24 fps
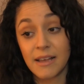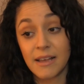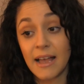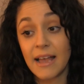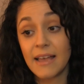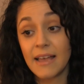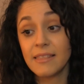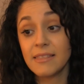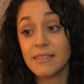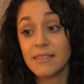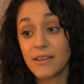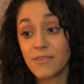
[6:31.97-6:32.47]

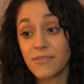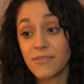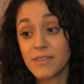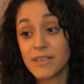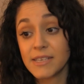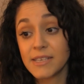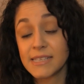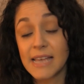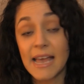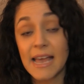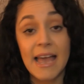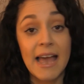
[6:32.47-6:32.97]
I love
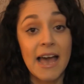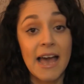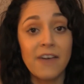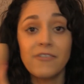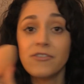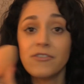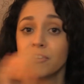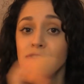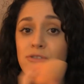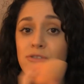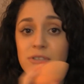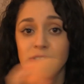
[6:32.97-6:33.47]
this. I
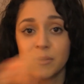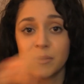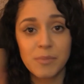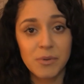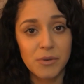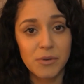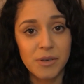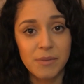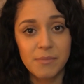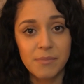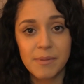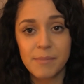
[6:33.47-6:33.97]
haven't used the
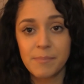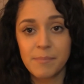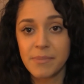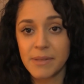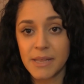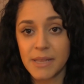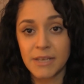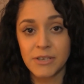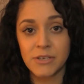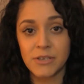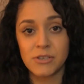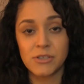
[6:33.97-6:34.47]
Beauty
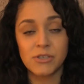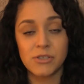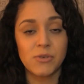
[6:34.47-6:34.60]
Blender,